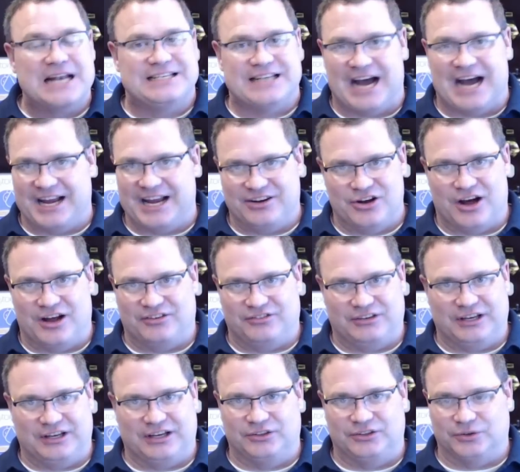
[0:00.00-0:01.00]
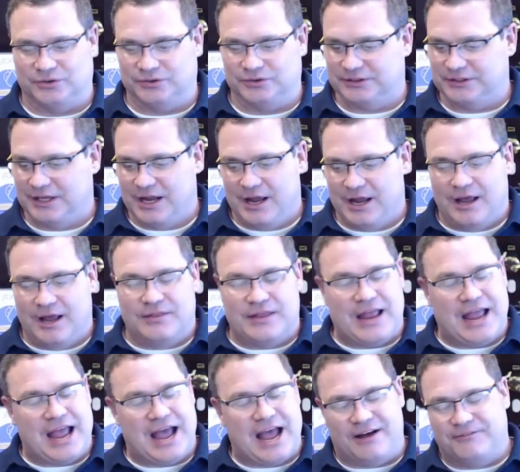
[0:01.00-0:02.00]
diagnostic tools.
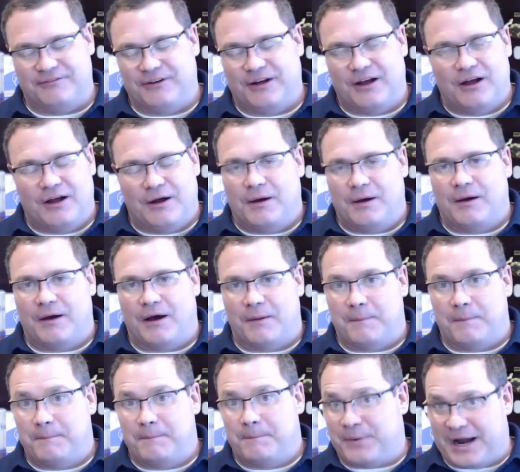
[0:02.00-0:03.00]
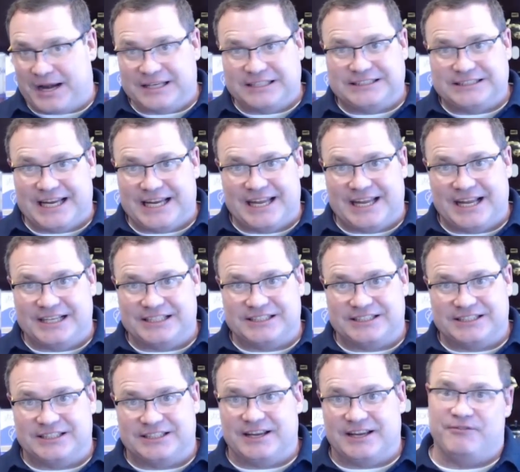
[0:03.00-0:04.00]
They have pregnancy
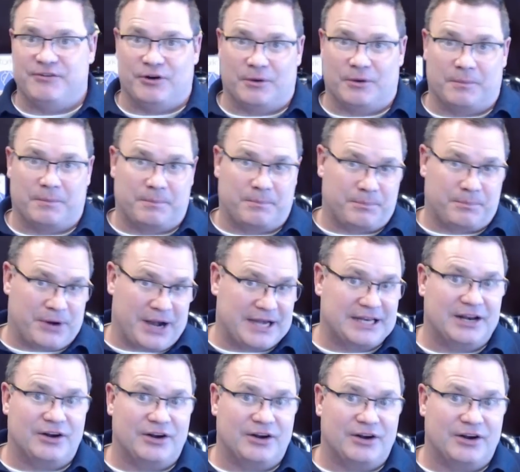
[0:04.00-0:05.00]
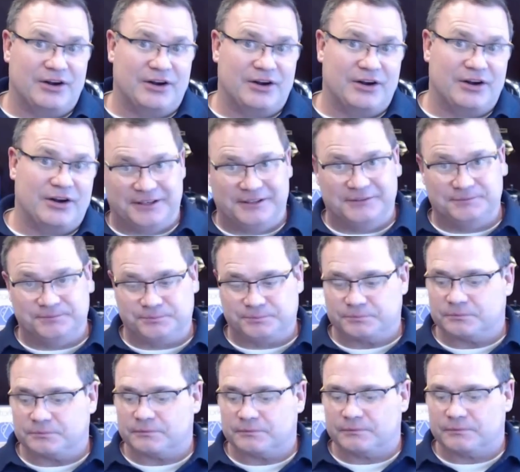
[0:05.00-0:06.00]
kits, if you're pregnant or not. Mm-hmm.
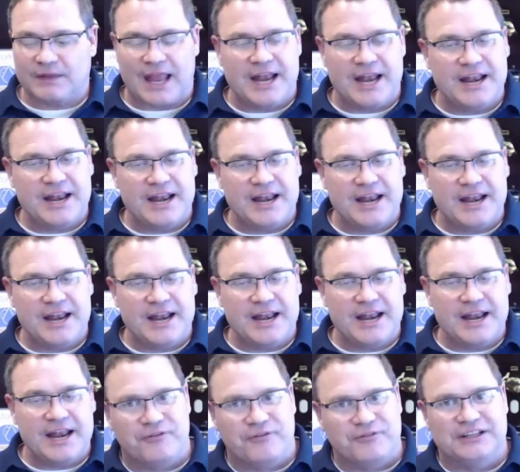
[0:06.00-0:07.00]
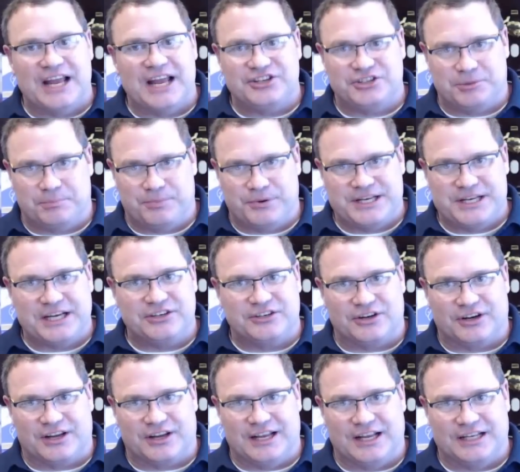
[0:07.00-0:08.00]
They have ovulation
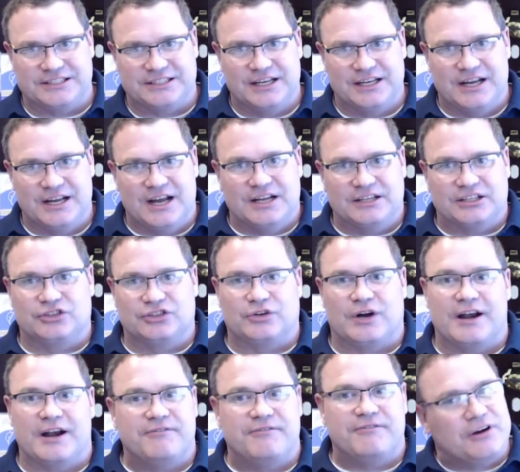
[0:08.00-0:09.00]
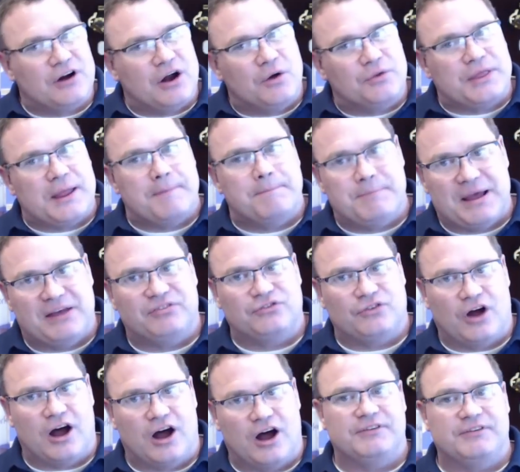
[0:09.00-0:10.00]
predictor kits to try to figure out that best
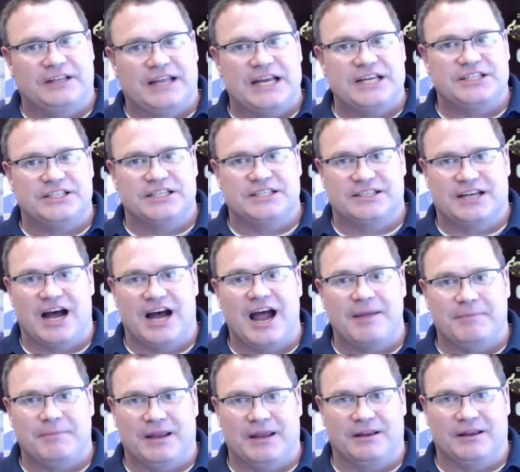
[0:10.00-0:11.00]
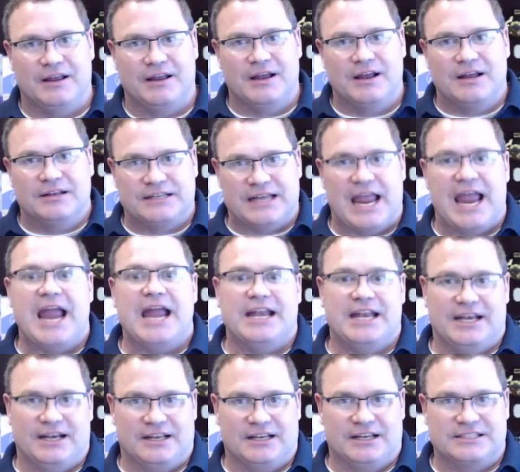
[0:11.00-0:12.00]
ovulation timing to aid
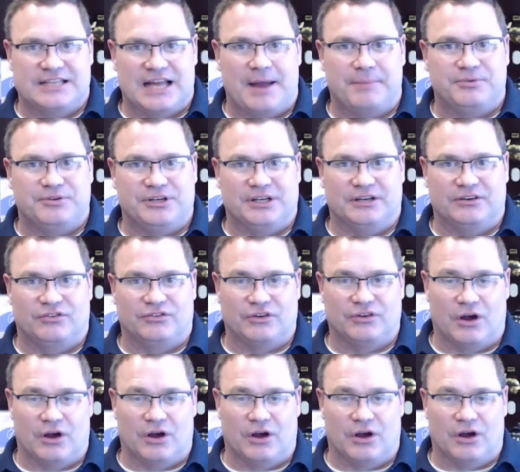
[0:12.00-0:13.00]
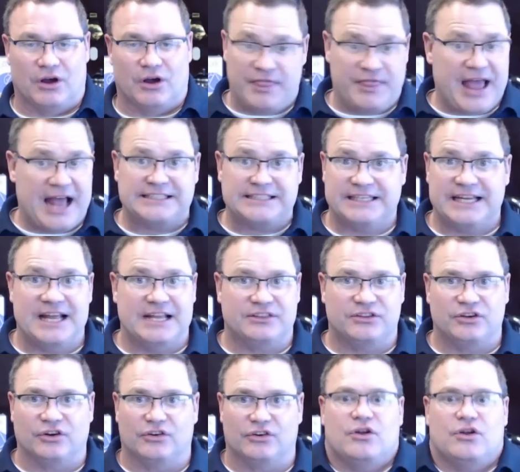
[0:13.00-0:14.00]
in conception. So that's
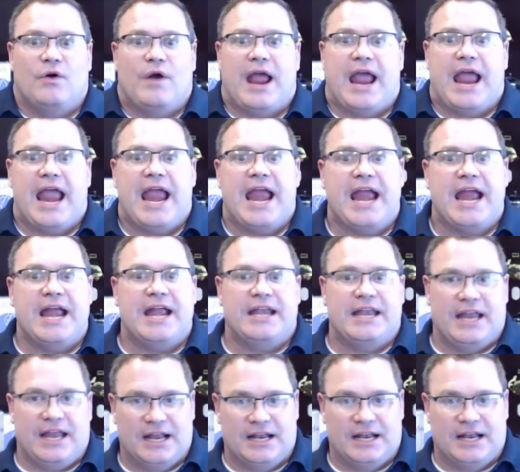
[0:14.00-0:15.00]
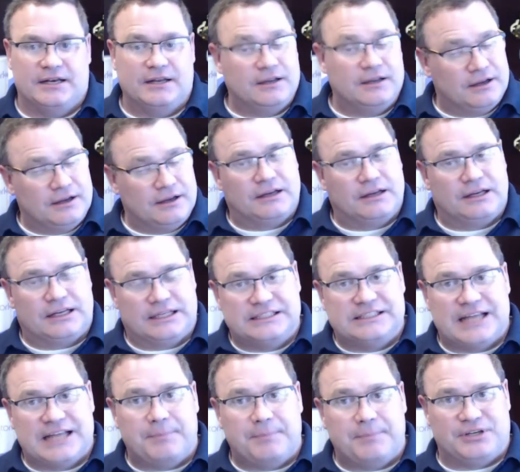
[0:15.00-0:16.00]
it. There's no aid in
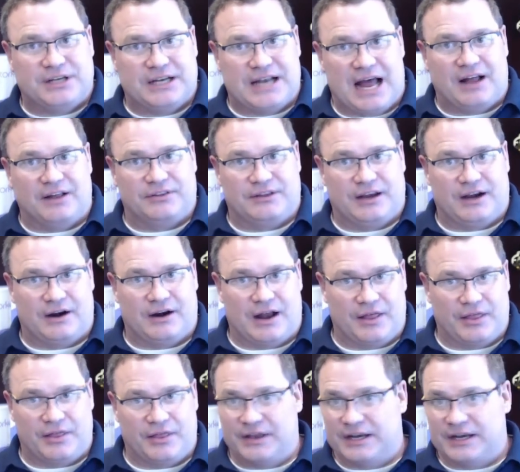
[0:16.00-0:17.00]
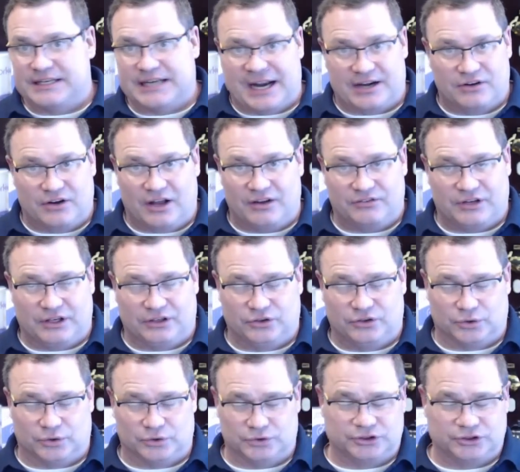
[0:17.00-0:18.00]
conception out there other than diagnostic
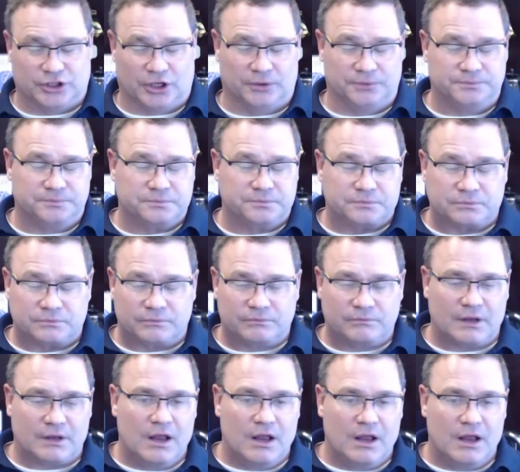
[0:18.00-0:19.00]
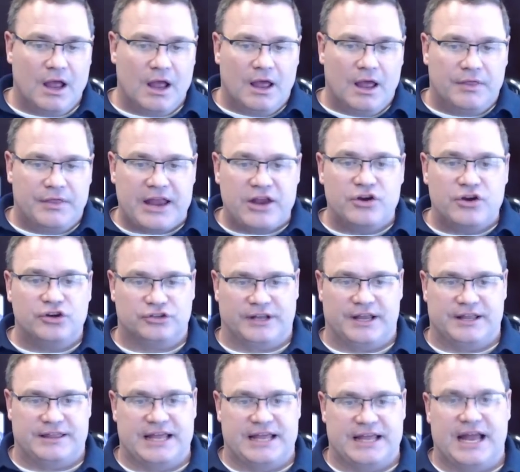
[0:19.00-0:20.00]
tools. So they
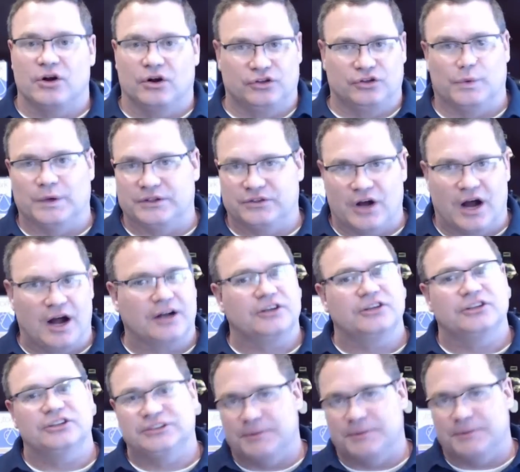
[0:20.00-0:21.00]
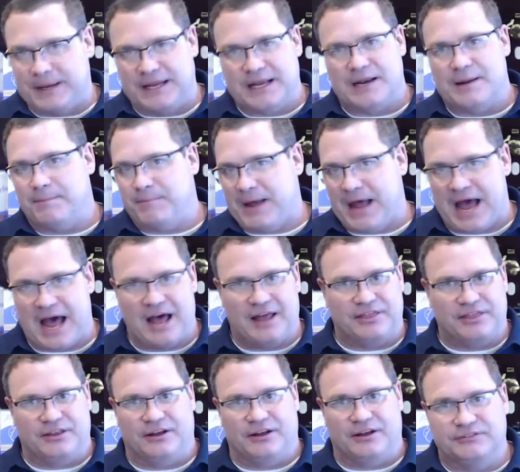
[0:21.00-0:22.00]
usually then go to a doctor's and begin a
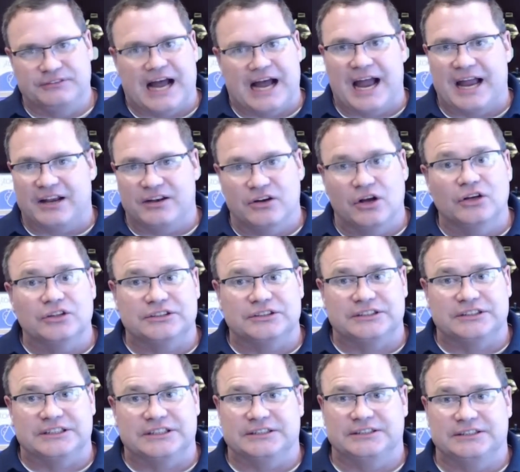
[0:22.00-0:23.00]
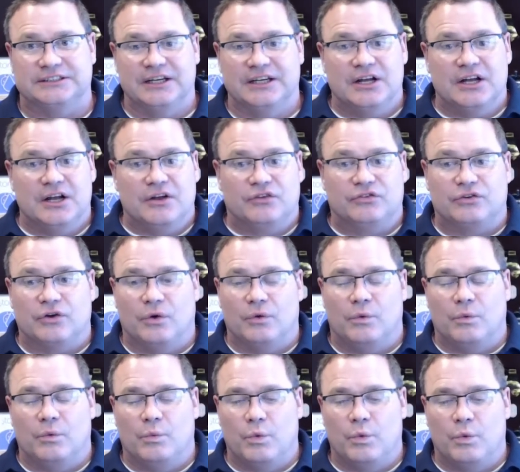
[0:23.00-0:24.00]
path of diagnosis.
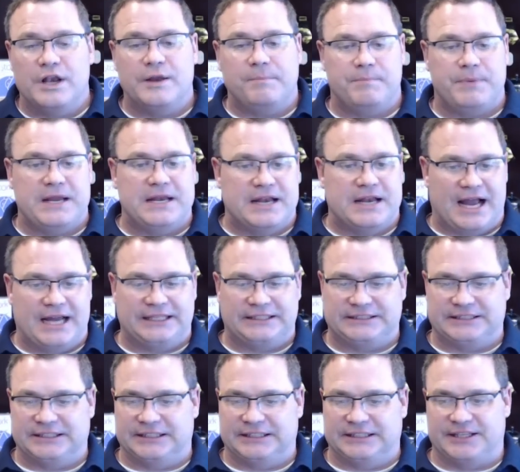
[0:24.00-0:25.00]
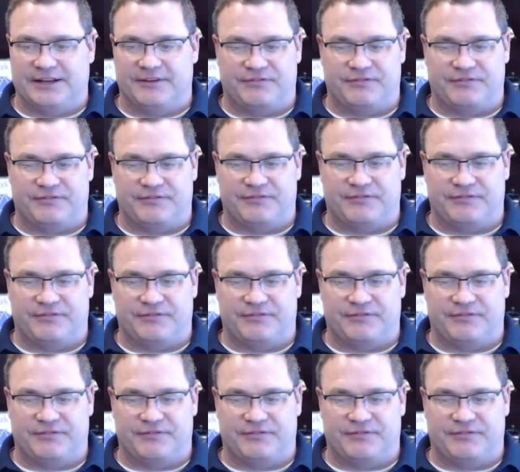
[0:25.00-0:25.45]
So wouldn't it be nice is if they